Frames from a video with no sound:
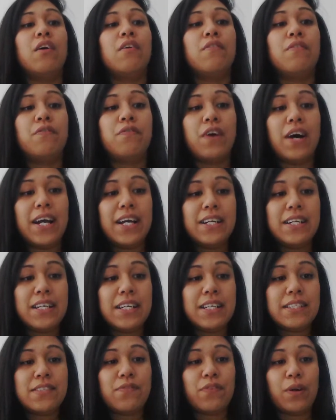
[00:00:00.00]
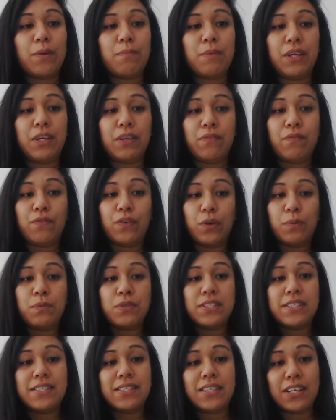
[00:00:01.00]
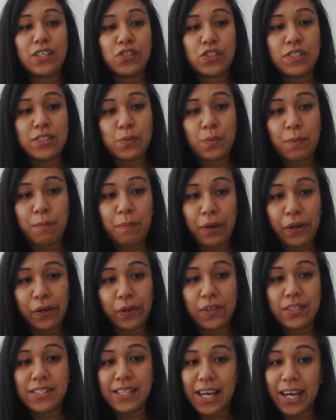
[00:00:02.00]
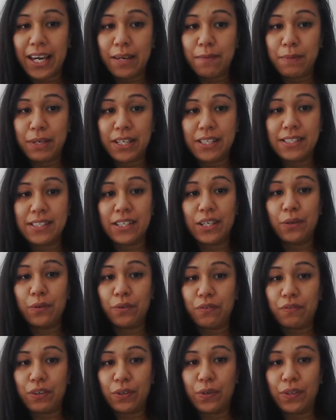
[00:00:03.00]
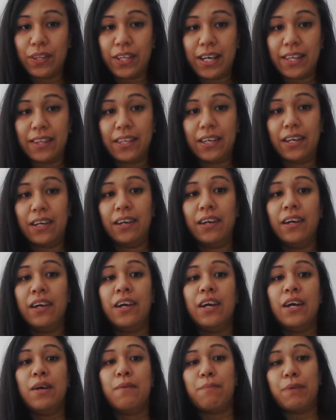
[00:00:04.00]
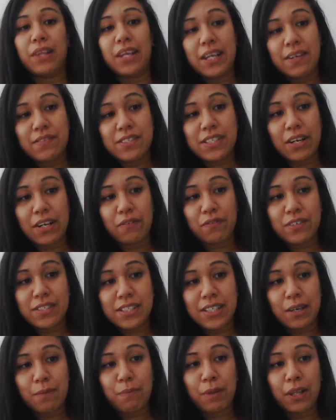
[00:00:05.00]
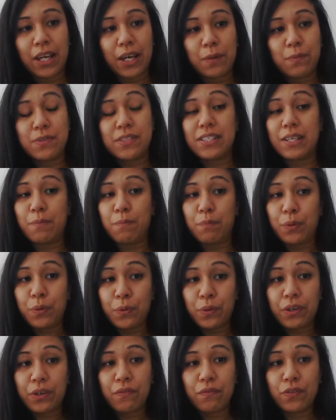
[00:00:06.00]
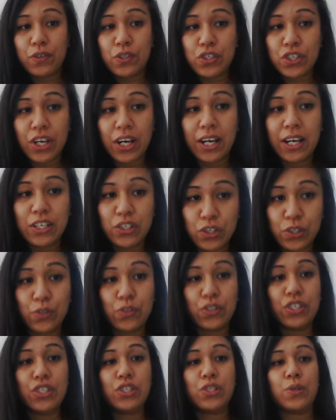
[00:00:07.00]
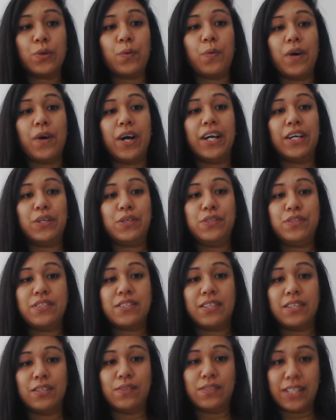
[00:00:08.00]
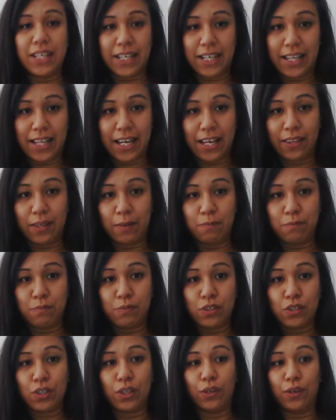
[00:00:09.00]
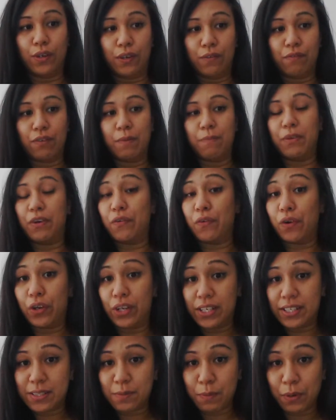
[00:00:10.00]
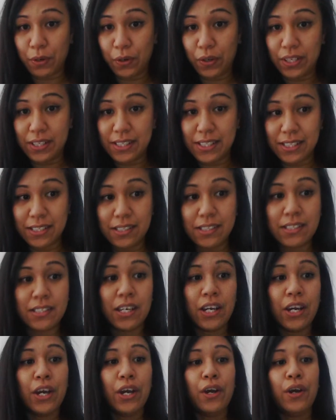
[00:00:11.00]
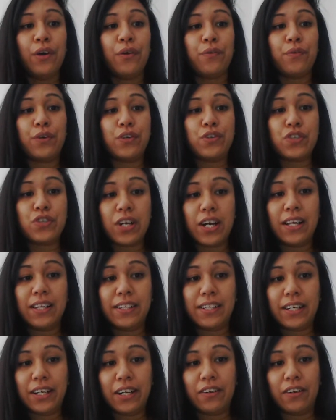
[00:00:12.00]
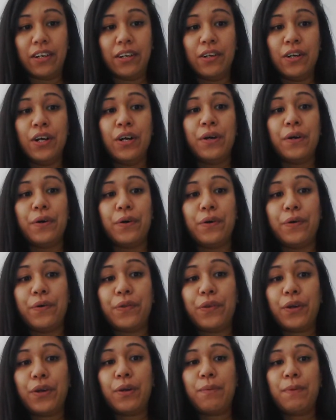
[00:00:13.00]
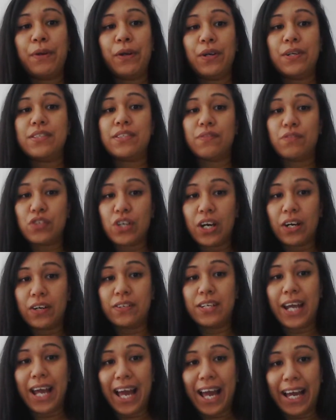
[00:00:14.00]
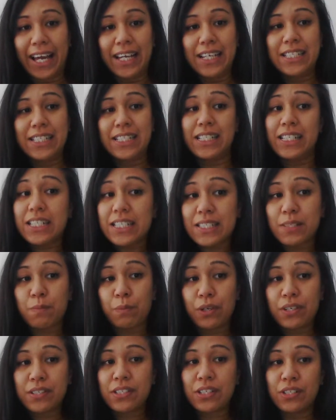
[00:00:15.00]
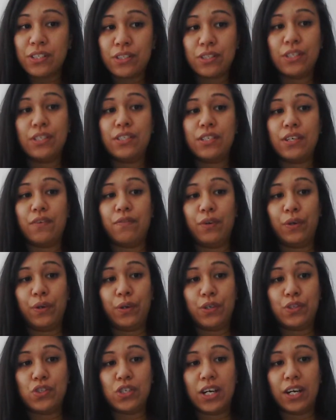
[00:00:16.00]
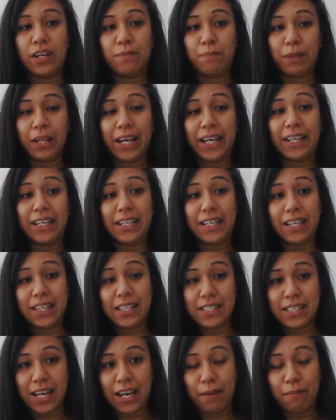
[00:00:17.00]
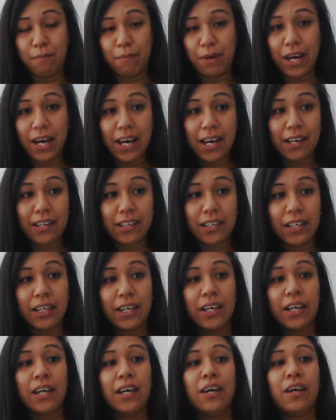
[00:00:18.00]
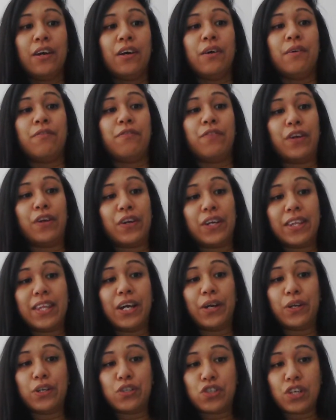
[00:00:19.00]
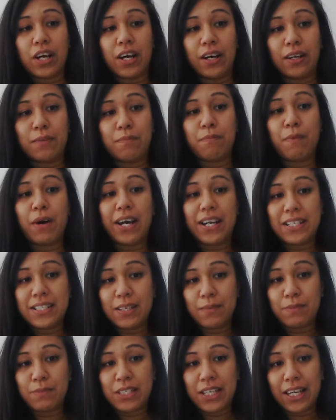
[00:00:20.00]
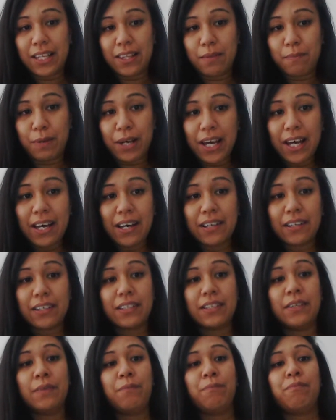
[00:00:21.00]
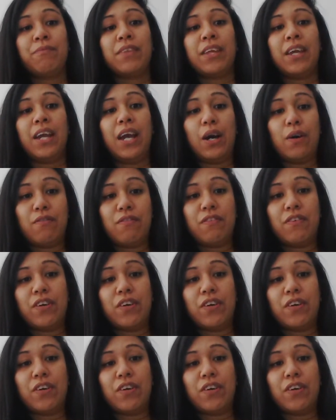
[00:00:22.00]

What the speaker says: Findings from informal discussions with parents A, B, and C revealed that their beliefs that risky play was important for children to acquire new skills and allow them to learn from their own experiences through trial and error. Although parents of child A did express concerns of her child playing near the tan bark, fearing that her child might attempt to eat the bark, however,